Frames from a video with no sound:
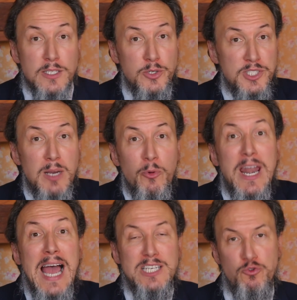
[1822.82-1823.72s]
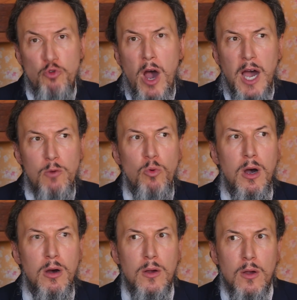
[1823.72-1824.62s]
So someone asked Ron,
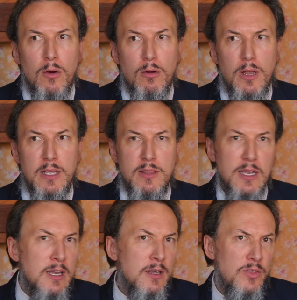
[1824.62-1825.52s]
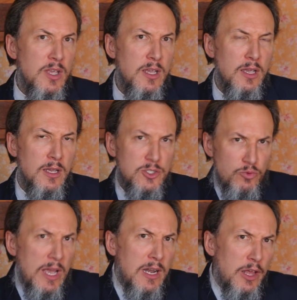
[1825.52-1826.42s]
well, like, didn't the
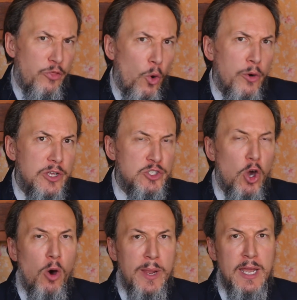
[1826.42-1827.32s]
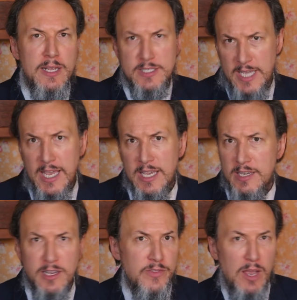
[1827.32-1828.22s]
Israeli authorities go in and take
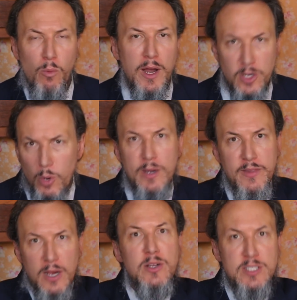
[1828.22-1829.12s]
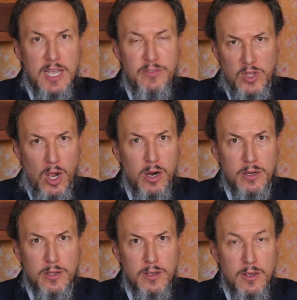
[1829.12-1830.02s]
it? Didn't they want to go in there and take the
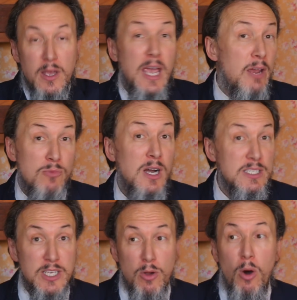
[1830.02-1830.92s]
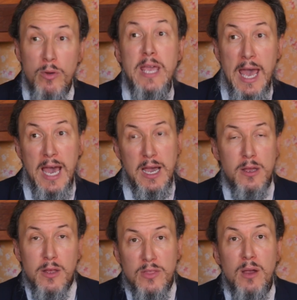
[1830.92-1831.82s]
ark? And Ron said, oh
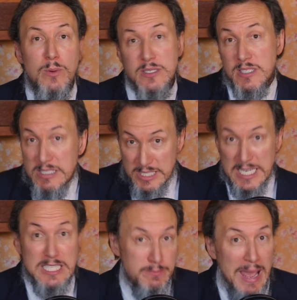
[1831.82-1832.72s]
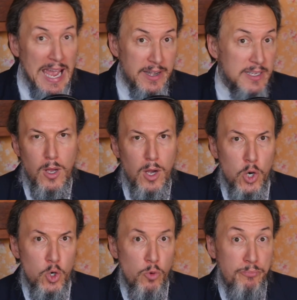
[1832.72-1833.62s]
yeah, there was 6 men
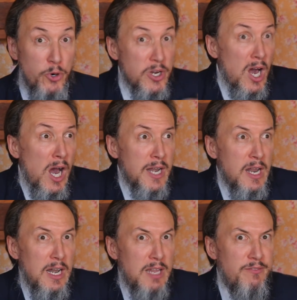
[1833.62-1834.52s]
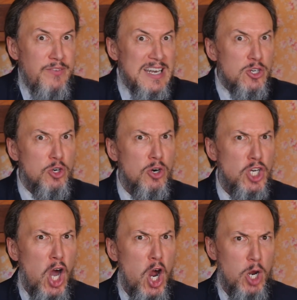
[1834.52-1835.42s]
who put on Levitical
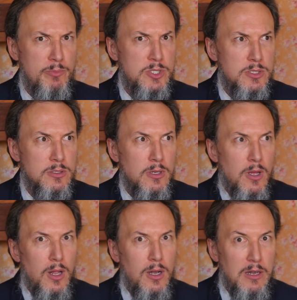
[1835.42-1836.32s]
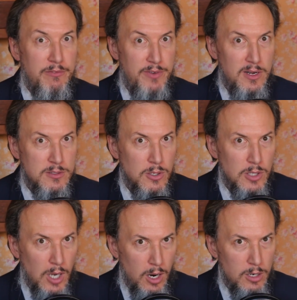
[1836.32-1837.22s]
garbs. Levitical
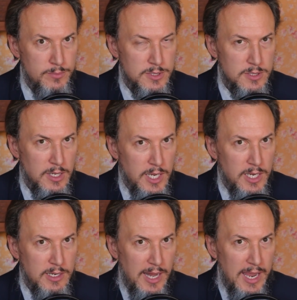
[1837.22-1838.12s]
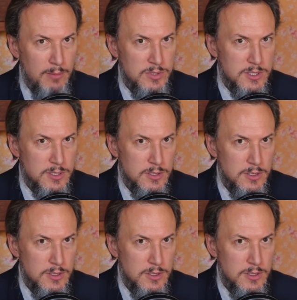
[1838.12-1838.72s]
garbs, he claims?